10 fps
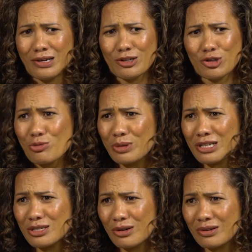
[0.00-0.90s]

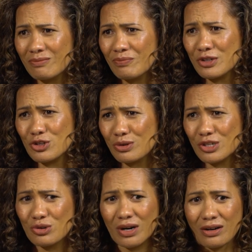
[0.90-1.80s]
minutes on during the
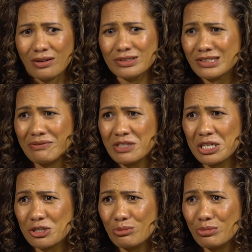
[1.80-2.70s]
trial, didn't even
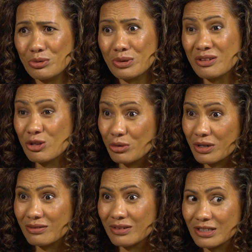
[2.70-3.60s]
touch the ball, and
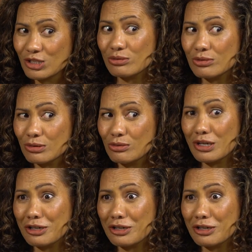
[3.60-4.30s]
thought I should still get